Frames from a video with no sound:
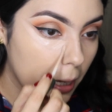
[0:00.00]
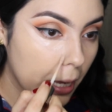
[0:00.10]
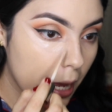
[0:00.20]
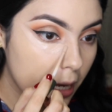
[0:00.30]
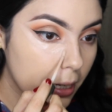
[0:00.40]

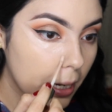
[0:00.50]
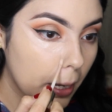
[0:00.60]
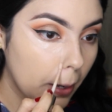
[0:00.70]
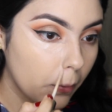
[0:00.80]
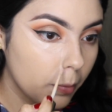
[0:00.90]
and
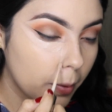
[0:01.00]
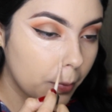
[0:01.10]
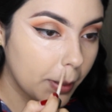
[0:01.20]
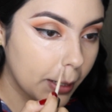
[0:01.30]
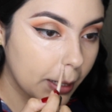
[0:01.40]
I will be
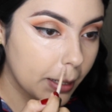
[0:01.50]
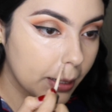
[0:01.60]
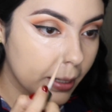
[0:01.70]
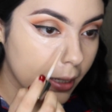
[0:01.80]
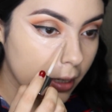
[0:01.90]
bringing
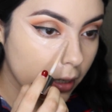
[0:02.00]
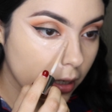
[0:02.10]
it in